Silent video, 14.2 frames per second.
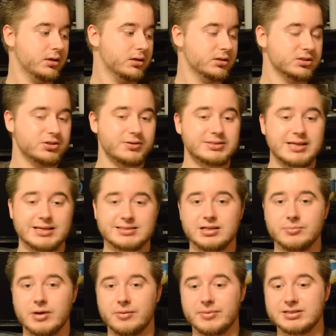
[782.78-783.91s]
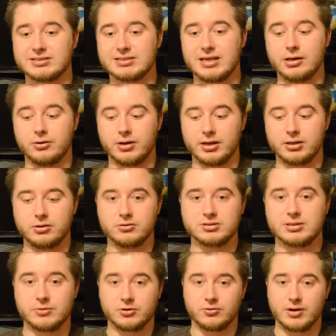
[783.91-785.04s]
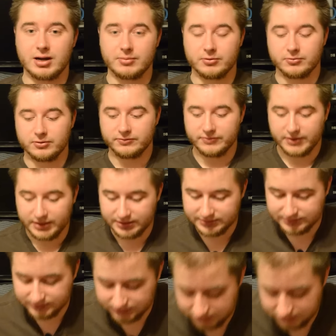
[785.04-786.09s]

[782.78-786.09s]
So he's asking about my scale I use. I'm going to grab it real fast.